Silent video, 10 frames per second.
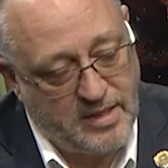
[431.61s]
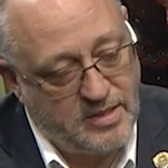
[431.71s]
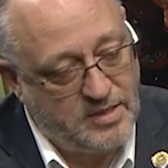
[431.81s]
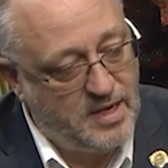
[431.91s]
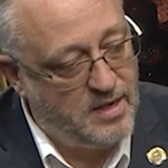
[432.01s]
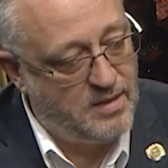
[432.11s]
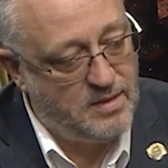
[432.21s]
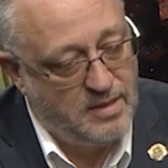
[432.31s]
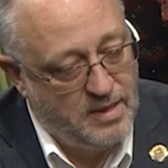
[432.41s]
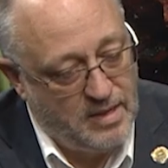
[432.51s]
I just had a,
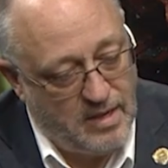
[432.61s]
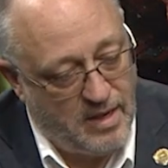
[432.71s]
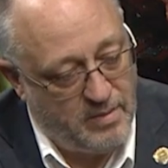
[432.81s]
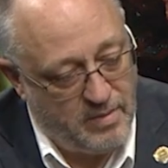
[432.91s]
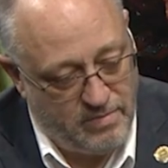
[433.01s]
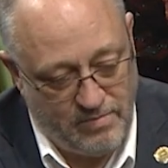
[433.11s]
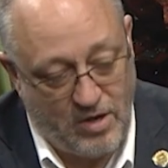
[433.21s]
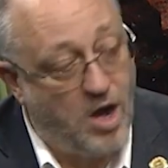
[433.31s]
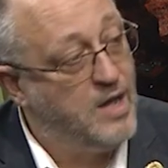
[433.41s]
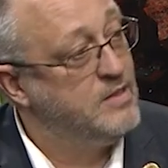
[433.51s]
a
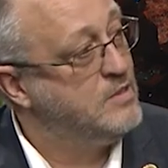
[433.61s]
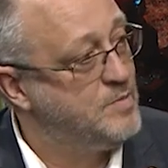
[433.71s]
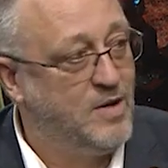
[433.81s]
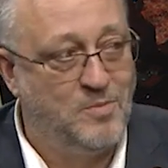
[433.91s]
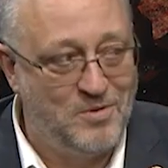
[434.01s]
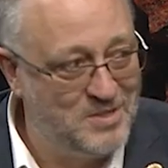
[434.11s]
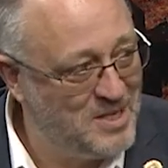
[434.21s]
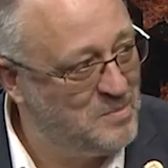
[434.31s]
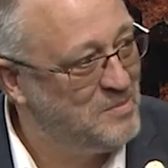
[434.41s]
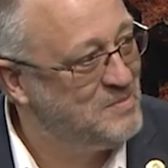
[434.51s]
caught speaker pro
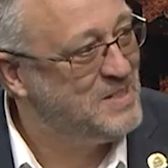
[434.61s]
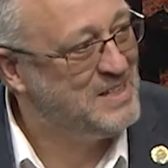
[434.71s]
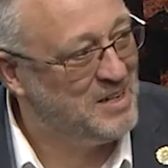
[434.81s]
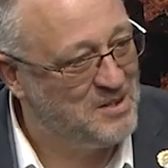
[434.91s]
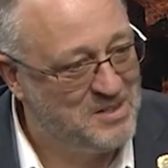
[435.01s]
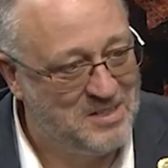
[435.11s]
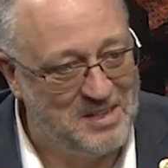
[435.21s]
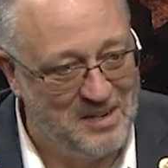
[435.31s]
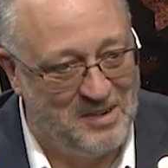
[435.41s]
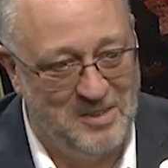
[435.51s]
tem yeah,
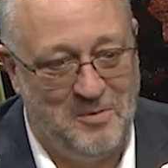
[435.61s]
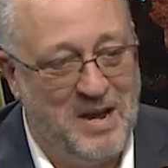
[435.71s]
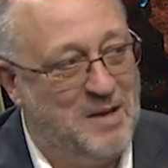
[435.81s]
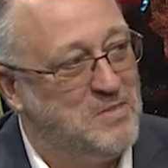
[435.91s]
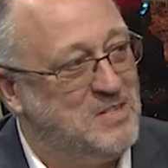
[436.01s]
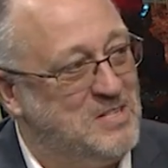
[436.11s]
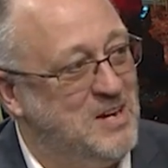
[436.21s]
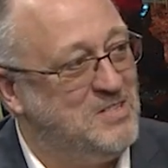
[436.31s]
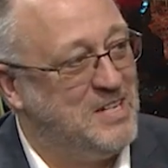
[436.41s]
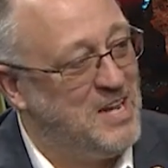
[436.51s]
on the way up the
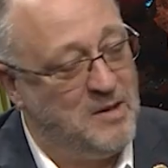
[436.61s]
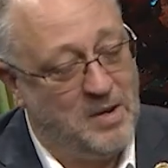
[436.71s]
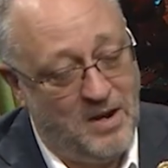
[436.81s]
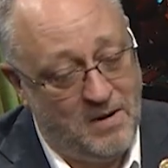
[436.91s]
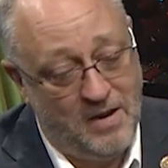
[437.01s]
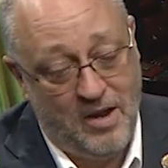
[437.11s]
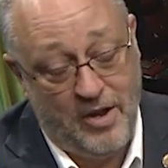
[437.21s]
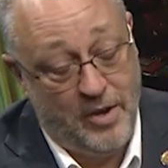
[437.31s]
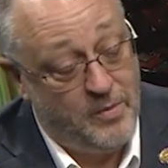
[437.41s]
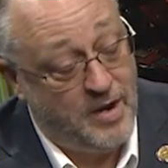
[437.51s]
stairs to come here.
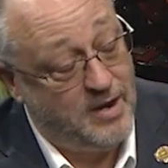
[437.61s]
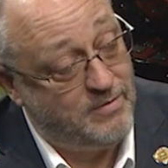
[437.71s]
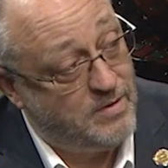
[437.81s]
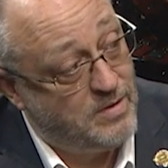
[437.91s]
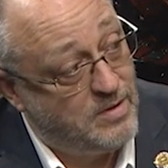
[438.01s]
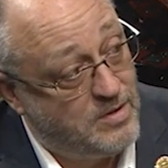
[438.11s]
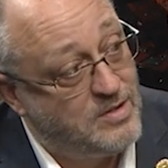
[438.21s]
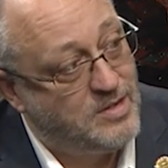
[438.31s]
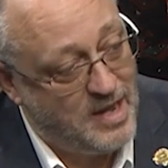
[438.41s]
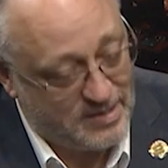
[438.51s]
We Scott had
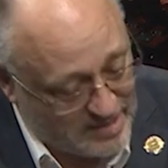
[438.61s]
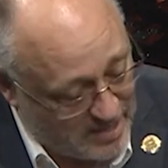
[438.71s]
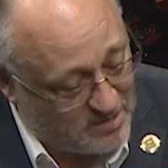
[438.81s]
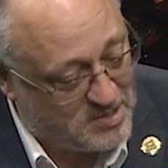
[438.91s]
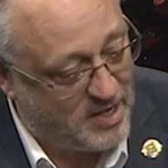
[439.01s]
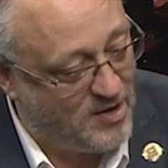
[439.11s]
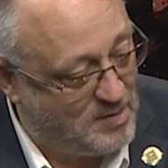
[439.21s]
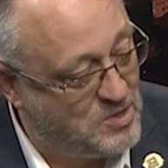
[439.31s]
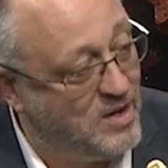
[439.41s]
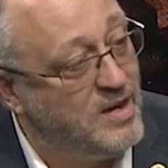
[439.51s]
Oelslager. Yeah, Scott Oelslager, I'm
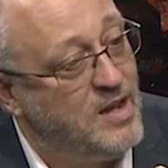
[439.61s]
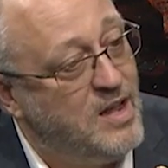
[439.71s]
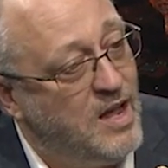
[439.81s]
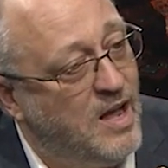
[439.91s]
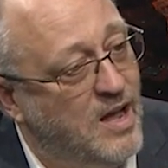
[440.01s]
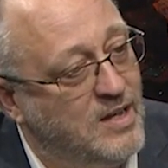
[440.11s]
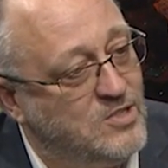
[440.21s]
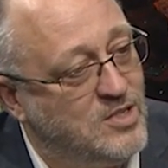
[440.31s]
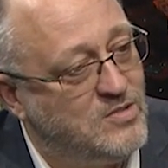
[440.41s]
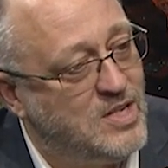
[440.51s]
sorry. Uh, I
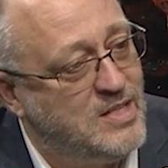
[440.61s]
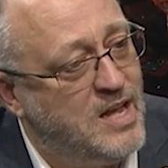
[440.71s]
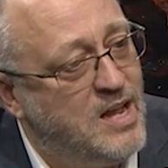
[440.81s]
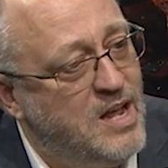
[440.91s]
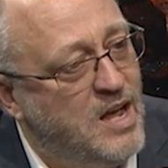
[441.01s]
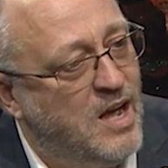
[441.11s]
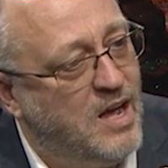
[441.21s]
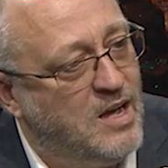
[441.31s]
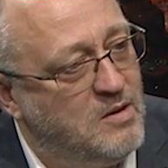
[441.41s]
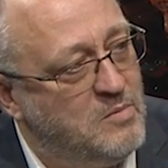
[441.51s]
should have said that.
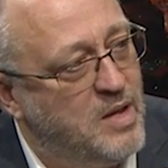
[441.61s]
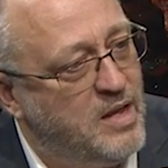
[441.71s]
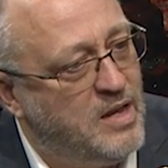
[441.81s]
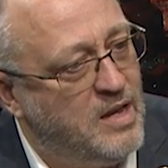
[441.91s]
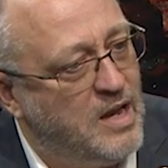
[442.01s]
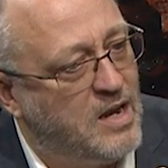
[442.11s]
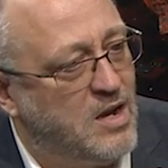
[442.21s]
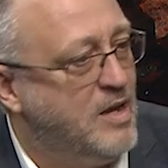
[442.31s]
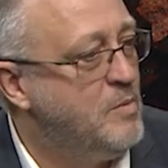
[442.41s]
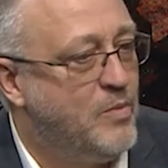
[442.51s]
Uh, but I
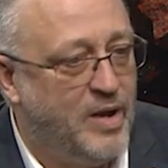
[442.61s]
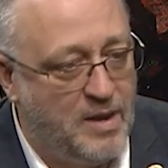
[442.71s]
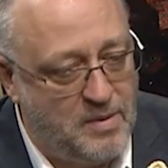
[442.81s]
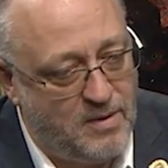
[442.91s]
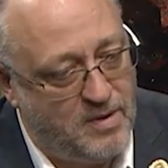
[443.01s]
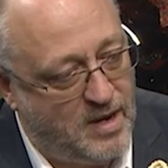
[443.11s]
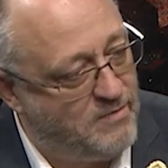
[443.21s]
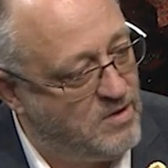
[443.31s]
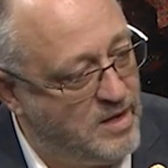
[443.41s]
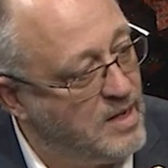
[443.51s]
caught him on the way up here. We had a
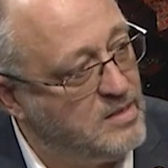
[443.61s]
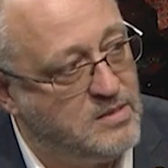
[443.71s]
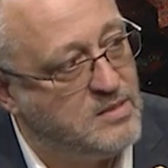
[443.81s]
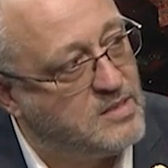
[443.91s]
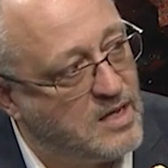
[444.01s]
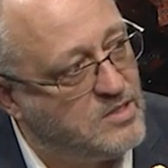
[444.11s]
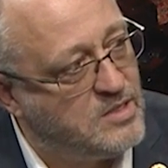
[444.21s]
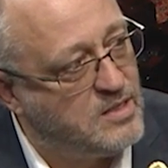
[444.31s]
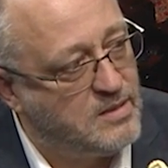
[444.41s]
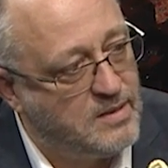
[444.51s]
very nice
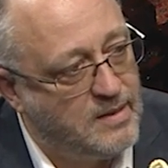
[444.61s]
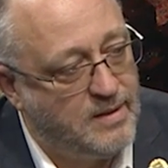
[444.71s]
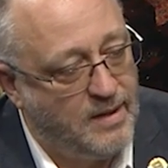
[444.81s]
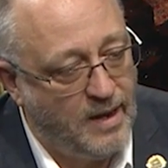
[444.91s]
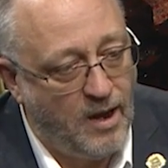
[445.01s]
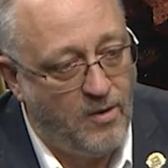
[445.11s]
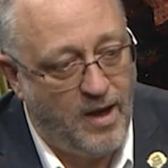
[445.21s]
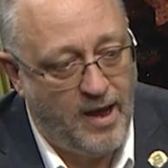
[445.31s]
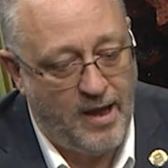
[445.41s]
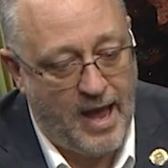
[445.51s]
discussion. You know,
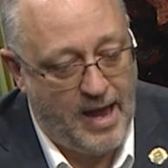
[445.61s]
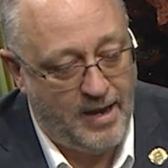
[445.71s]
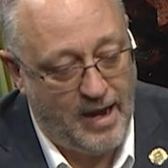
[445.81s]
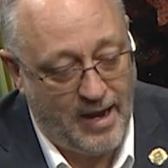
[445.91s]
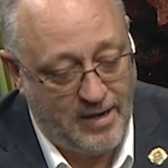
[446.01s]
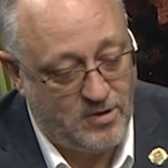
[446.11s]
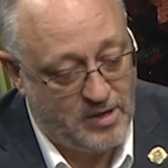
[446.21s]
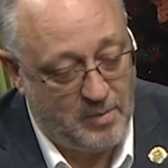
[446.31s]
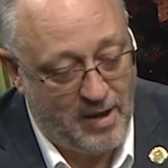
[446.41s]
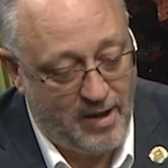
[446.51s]
I, I and I told
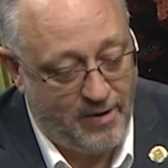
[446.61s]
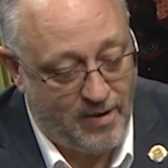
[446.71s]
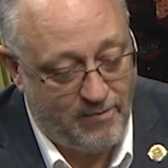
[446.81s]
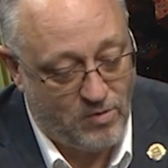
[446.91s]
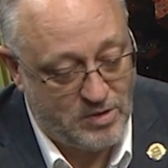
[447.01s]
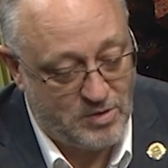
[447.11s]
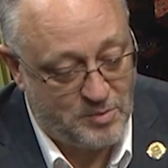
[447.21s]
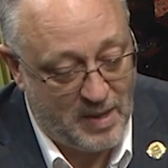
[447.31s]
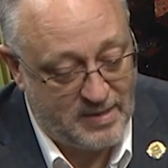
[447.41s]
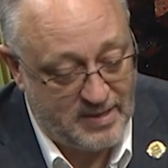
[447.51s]
him I, I've always
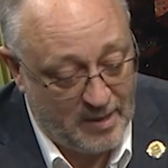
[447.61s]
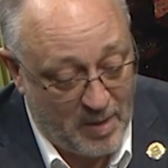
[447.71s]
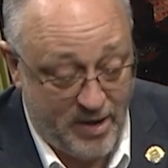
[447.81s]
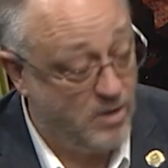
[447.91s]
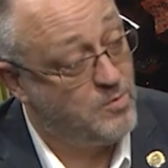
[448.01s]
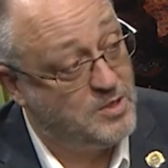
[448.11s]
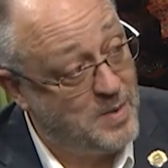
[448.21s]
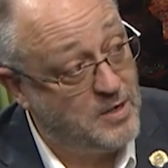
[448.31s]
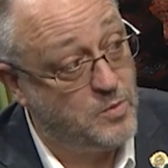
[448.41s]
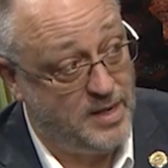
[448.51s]
respected him. I don't
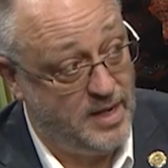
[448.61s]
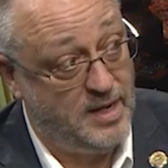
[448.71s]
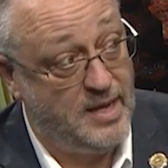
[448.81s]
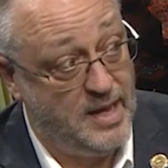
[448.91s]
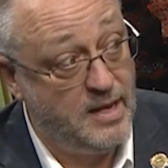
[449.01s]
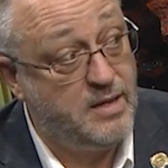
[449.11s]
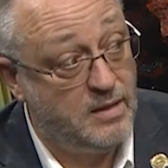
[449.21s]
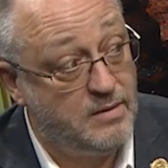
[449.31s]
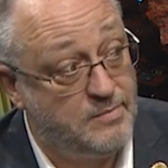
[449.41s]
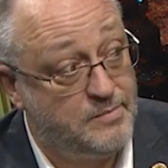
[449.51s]
respect what he did.
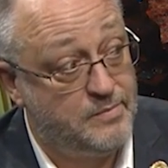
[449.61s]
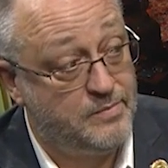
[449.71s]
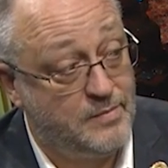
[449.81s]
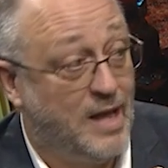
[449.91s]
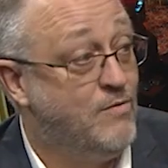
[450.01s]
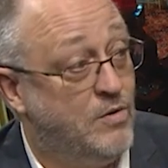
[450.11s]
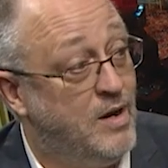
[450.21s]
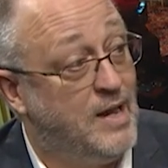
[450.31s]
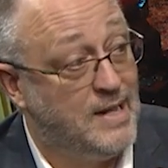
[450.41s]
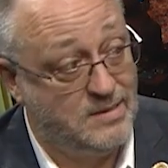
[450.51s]
I
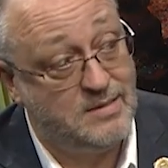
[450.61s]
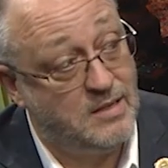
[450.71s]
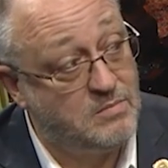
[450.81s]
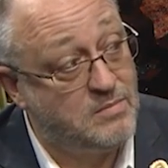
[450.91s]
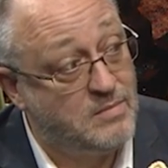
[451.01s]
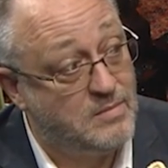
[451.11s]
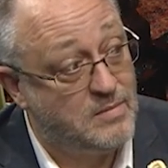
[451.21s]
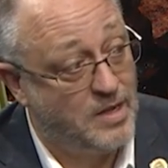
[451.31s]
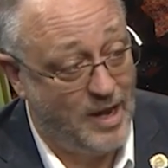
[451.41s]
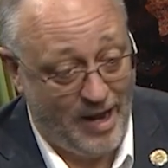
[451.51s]
voted against him.
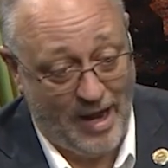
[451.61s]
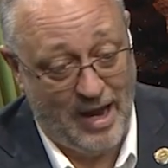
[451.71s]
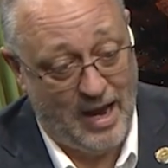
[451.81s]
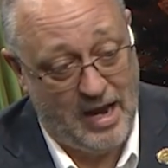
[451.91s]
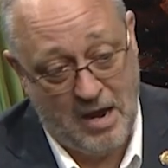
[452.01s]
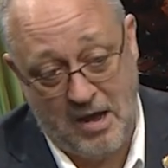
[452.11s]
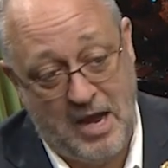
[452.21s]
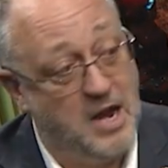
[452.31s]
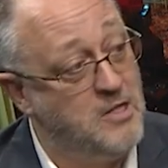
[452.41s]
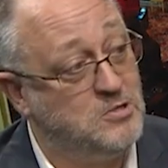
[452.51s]
Uh,
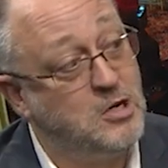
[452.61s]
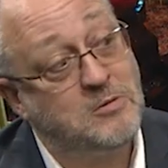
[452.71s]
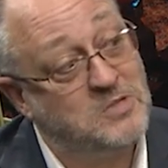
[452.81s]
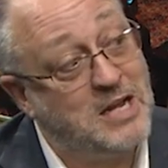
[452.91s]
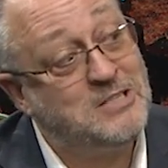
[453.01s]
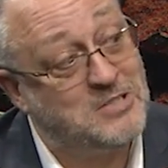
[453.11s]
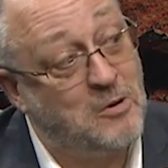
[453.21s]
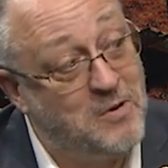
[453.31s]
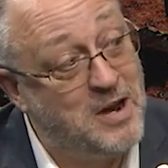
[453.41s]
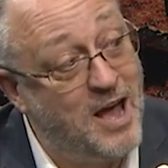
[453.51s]
in other circumstances, I
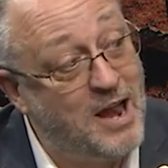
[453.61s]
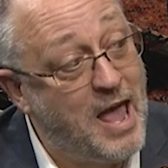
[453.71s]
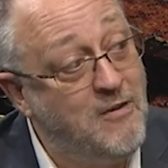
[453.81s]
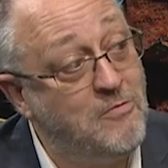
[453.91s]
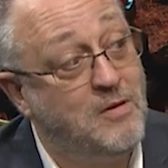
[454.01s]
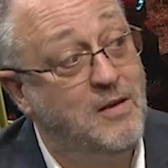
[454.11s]
would not have.